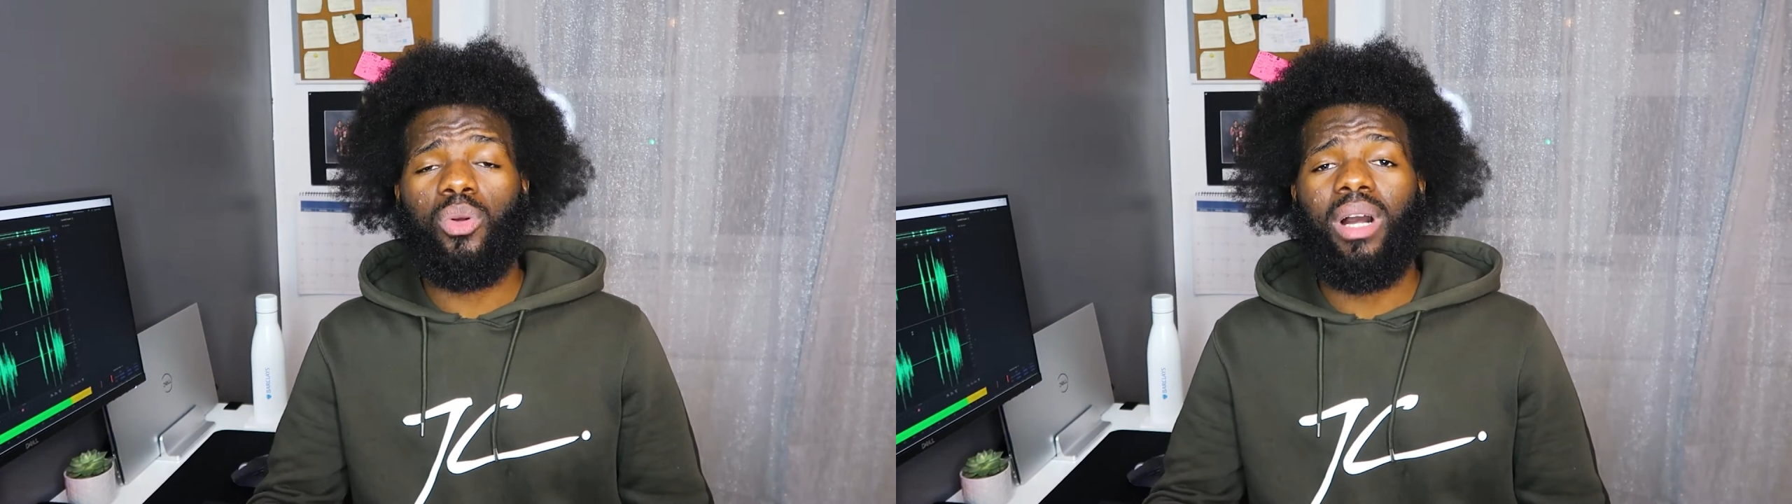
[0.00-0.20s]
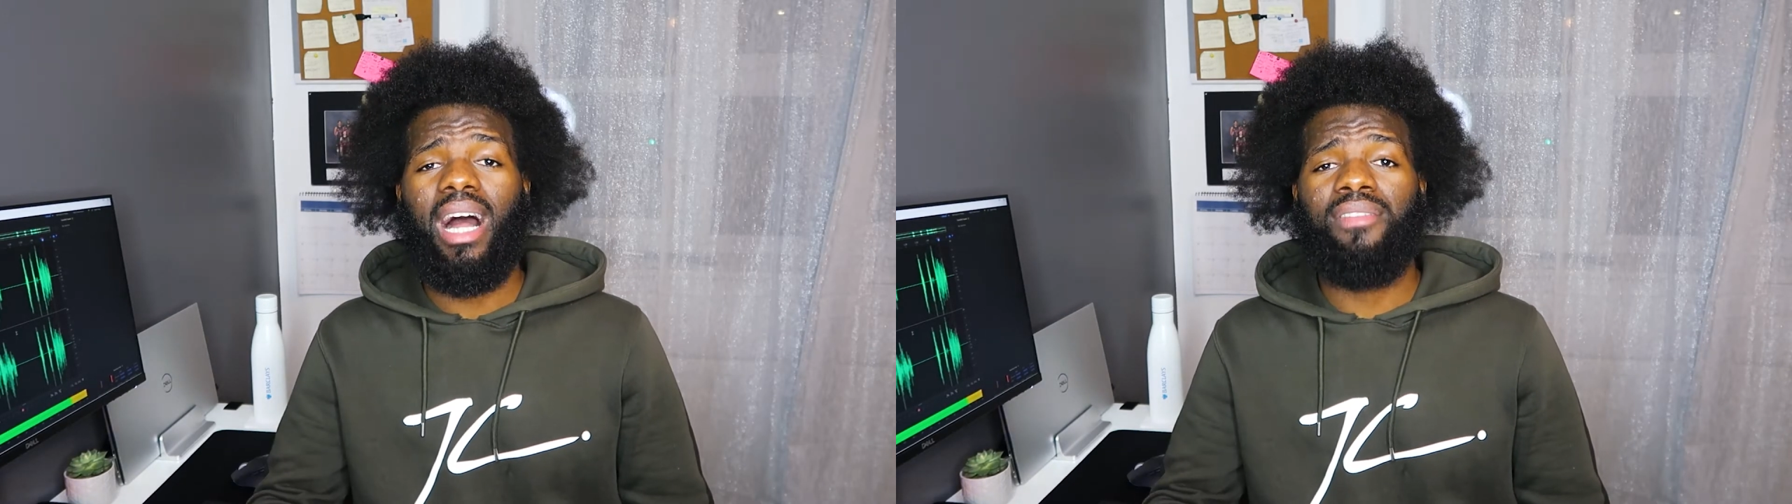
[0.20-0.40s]

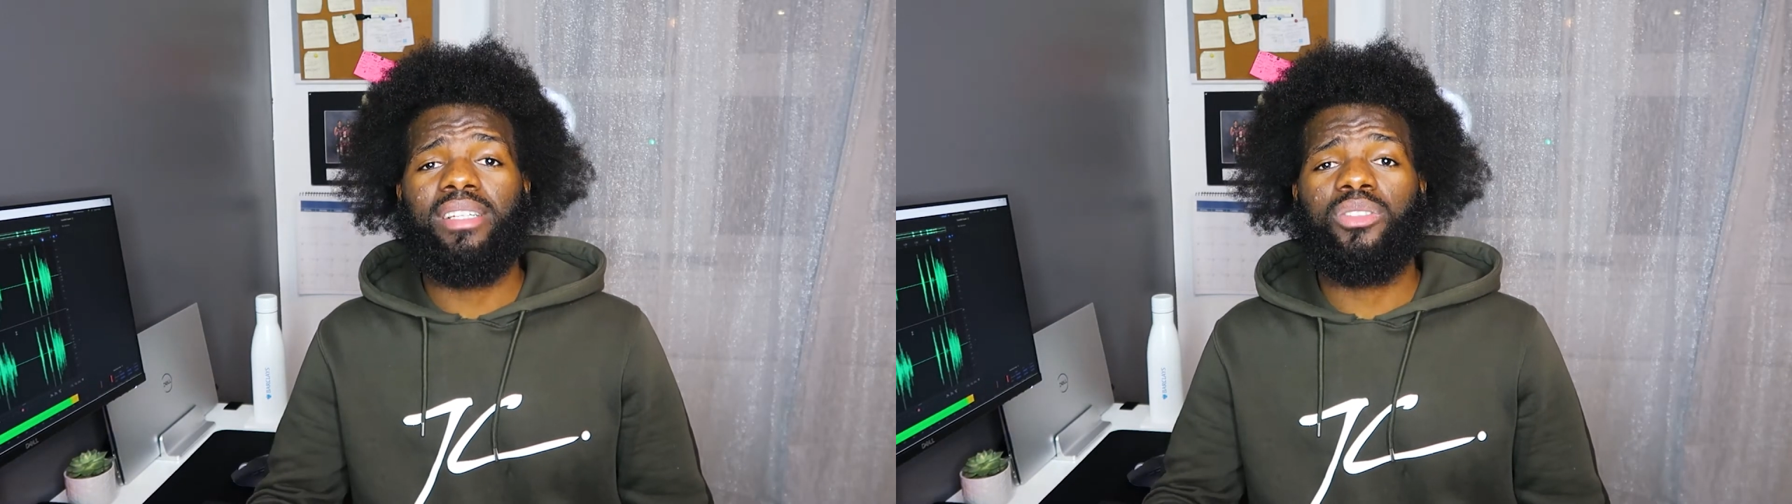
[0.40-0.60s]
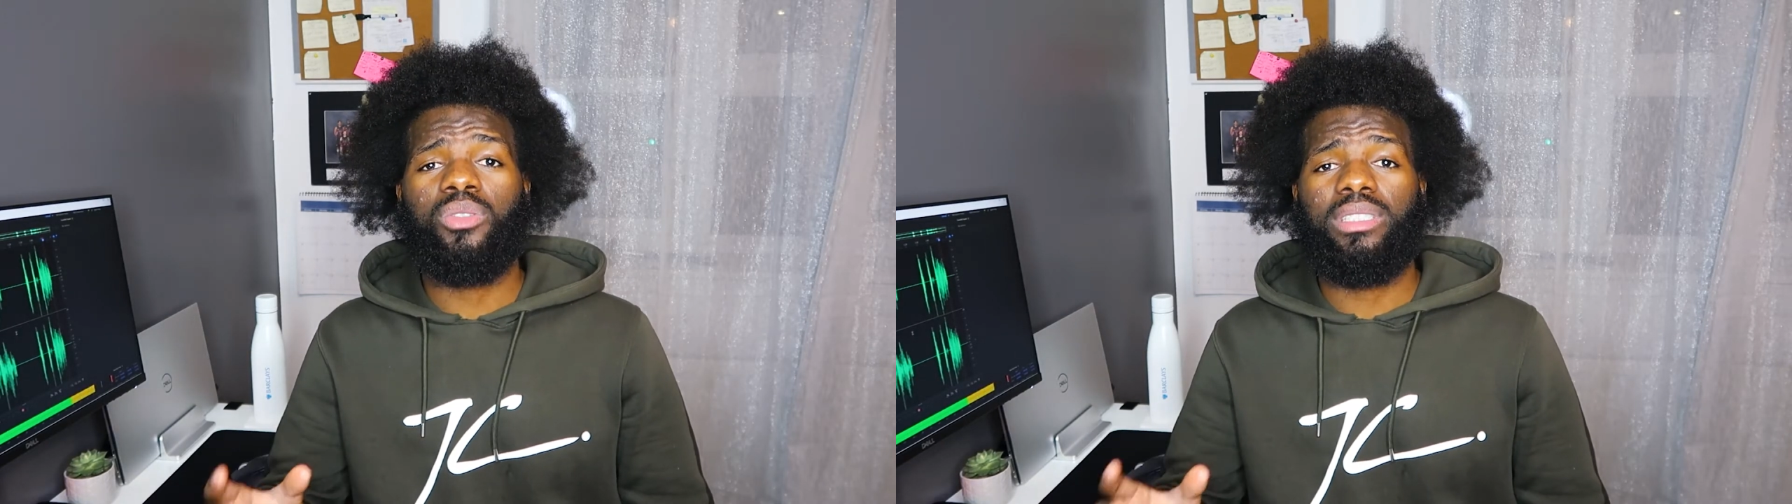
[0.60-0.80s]
to have
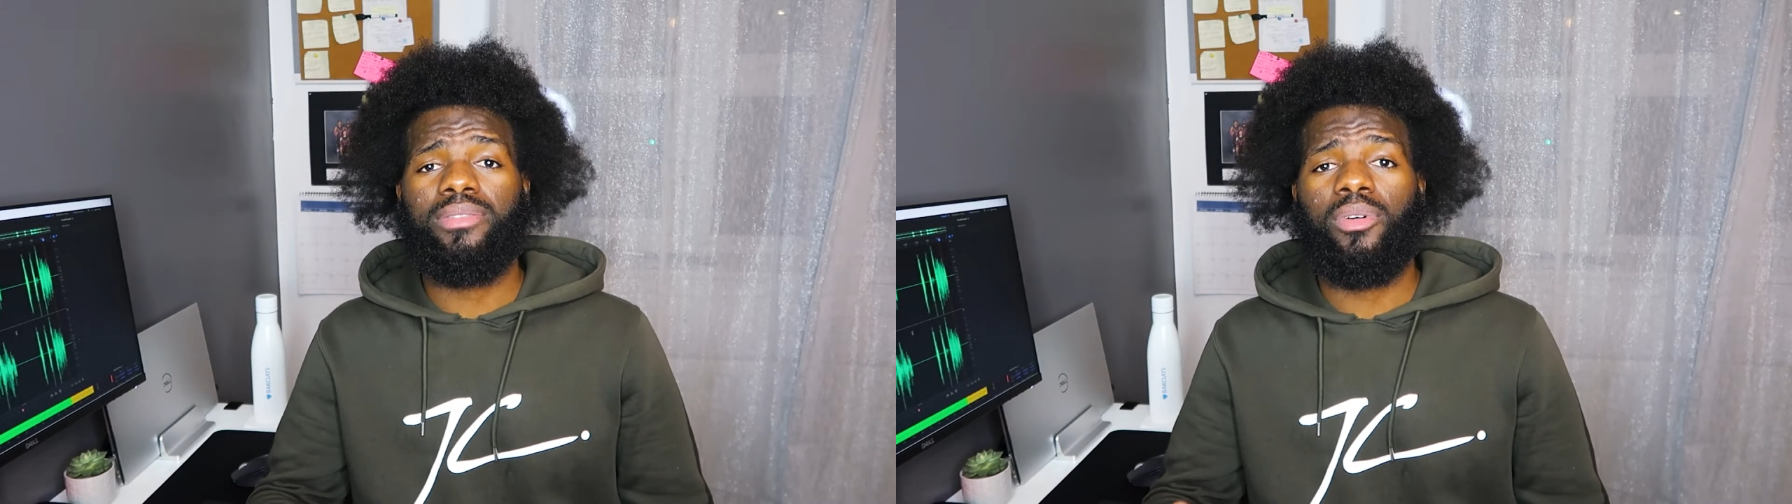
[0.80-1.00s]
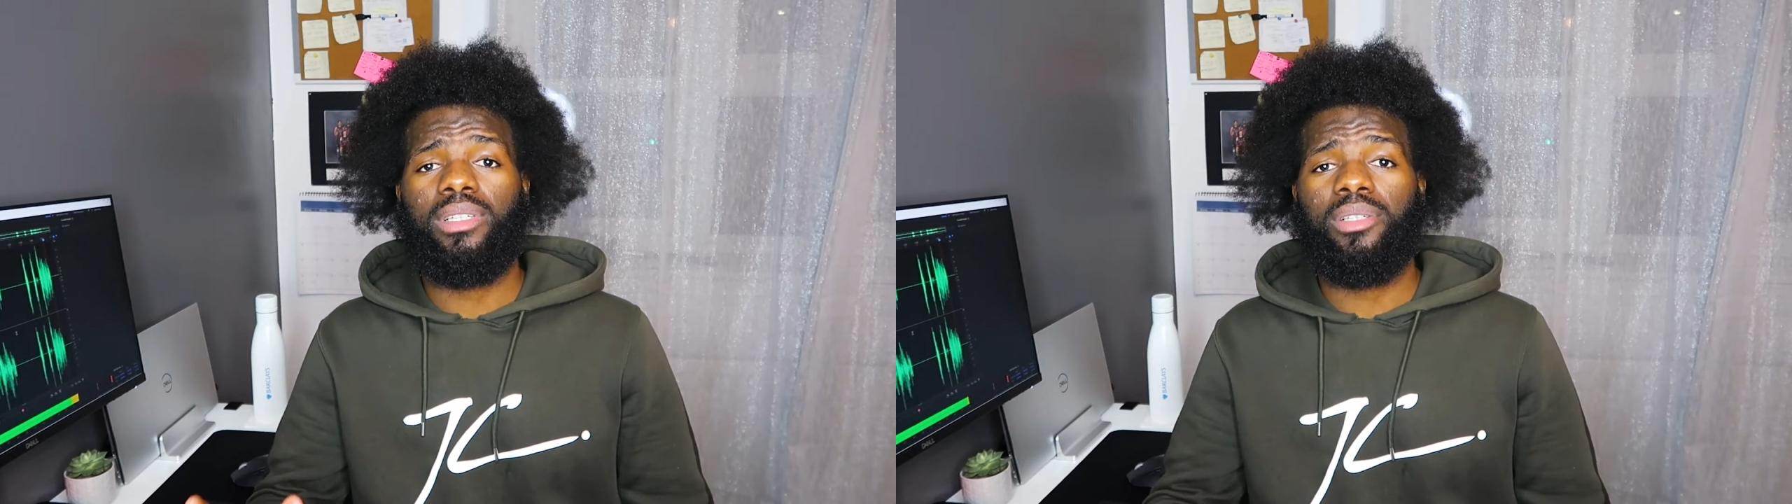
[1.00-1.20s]
a
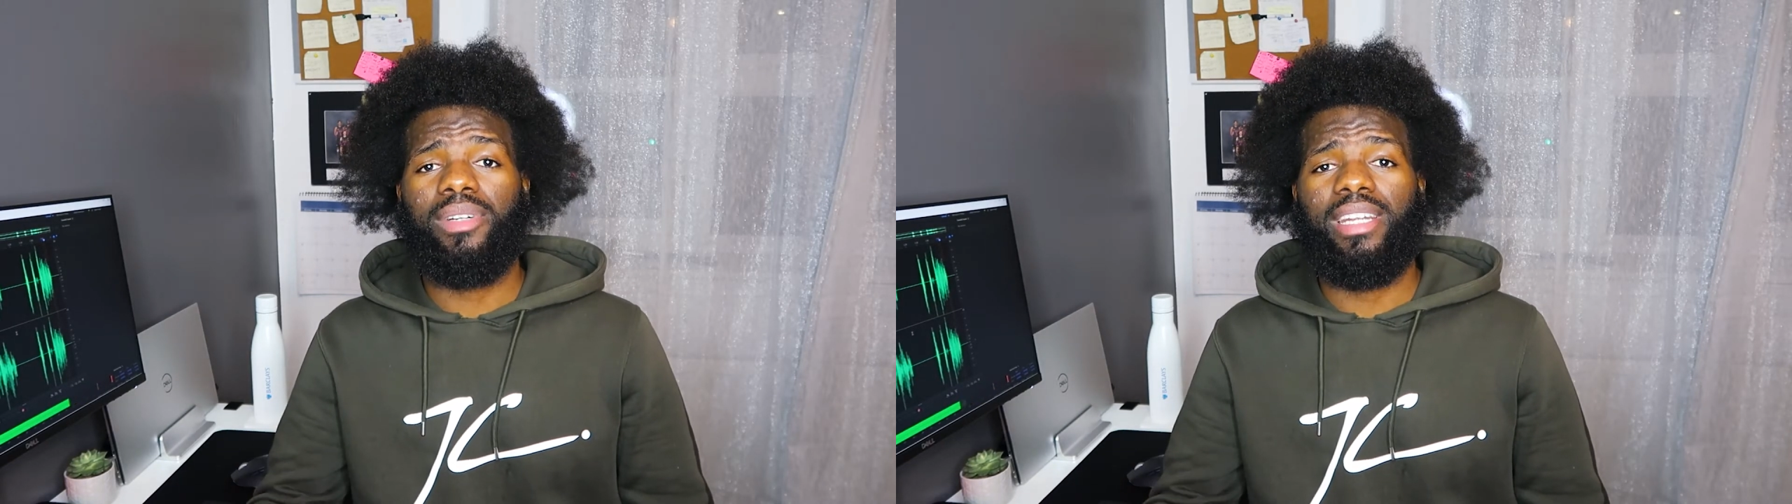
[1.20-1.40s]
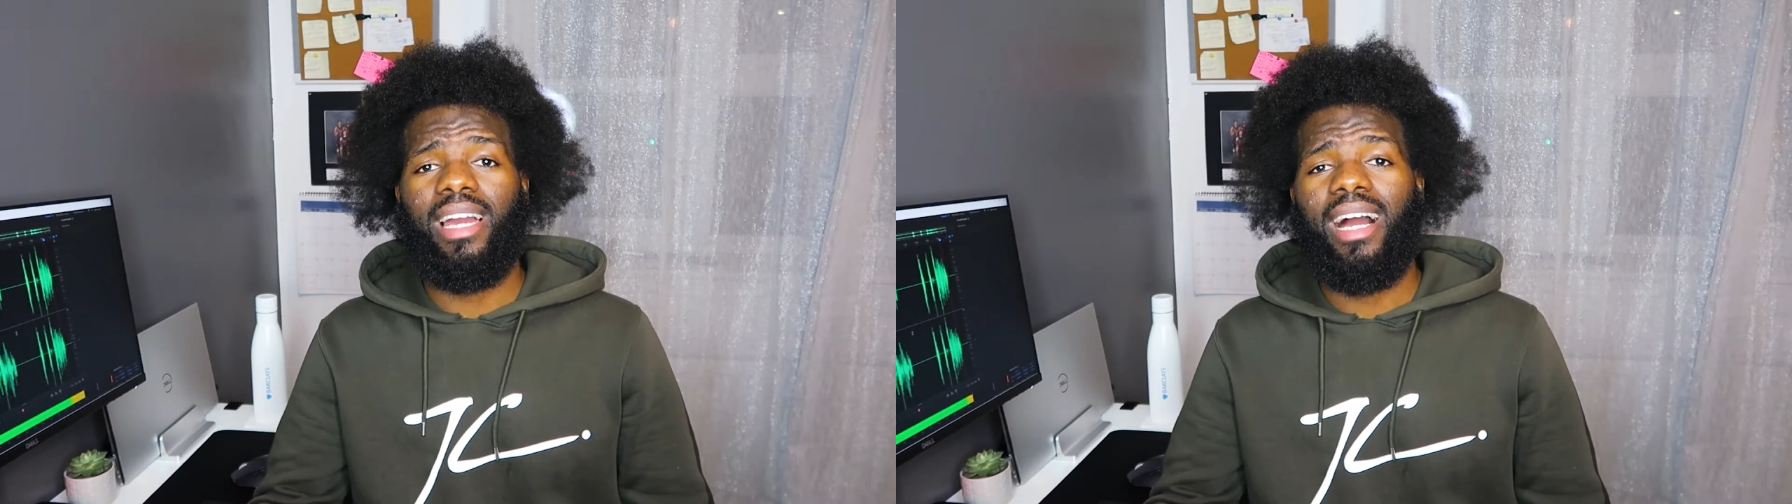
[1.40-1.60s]
successful
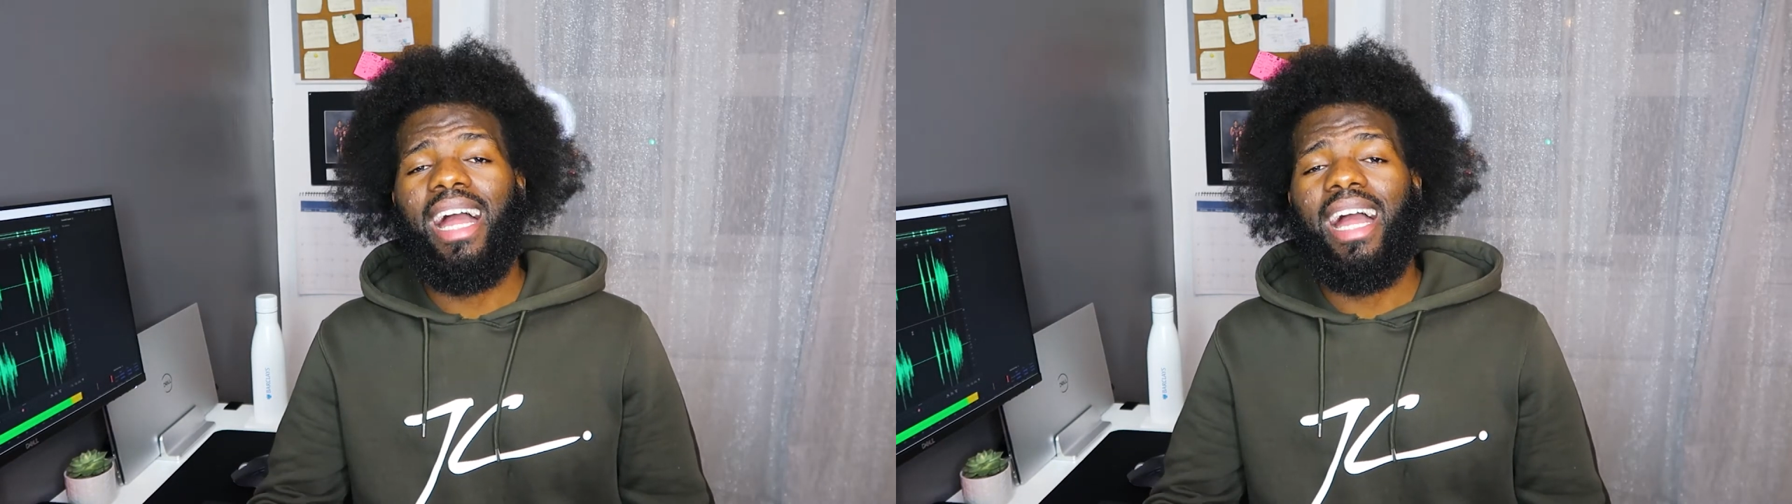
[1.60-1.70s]
career